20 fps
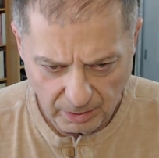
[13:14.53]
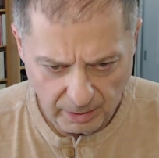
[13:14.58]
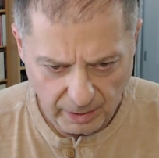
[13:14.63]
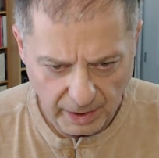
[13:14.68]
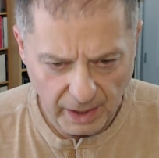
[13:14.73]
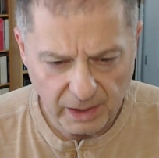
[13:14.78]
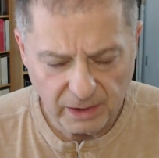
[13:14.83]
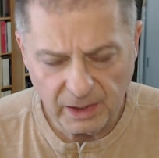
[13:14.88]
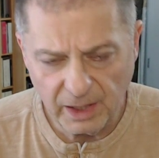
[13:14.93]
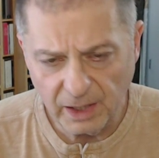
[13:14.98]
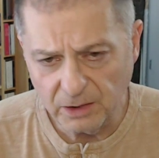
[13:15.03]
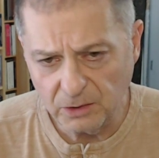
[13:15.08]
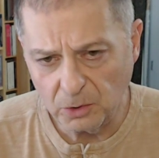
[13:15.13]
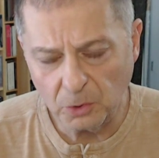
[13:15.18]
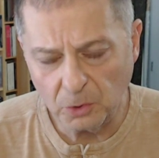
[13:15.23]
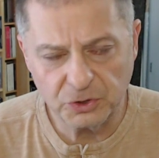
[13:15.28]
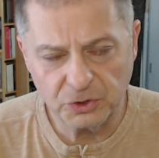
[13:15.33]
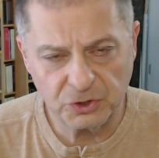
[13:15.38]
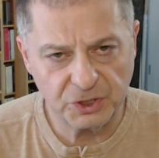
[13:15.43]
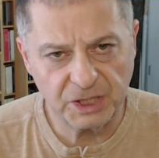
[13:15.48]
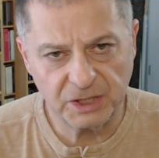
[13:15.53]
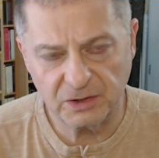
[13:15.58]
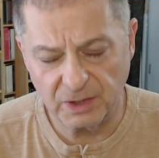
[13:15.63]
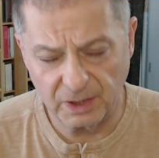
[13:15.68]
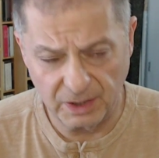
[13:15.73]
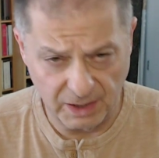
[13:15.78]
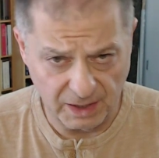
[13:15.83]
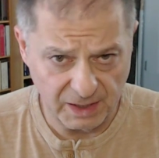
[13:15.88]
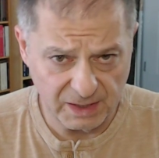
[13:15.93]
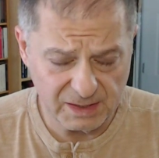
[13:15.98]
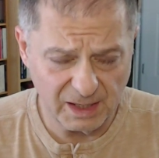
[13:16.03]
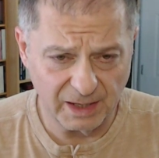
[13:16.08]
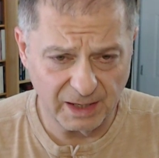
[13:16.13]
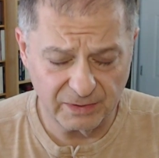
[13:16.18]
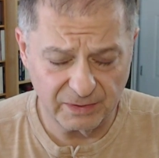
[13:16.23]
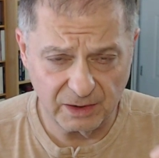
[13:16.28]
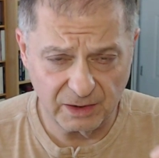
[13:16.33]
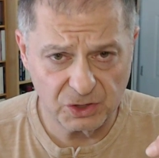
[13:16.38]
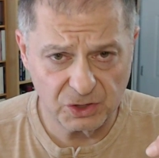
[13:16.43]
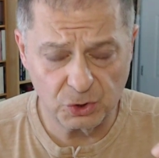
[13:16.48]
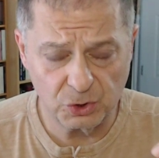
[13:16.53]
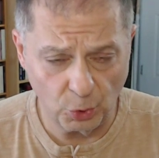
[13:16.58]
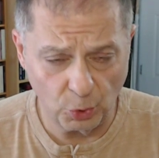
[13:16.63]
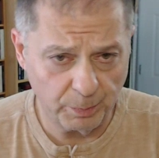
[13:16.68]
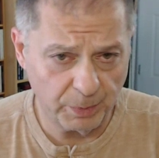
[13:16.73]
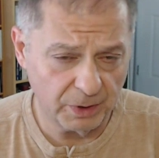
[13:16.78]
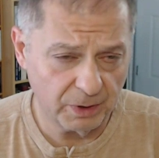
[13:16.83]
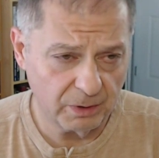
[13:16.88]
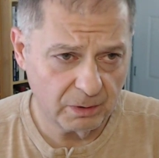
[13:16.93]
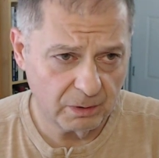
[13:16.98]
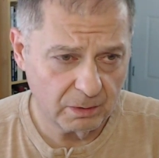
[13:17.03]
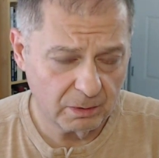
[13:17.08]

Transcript: and then don't treat the kids like they're stupid.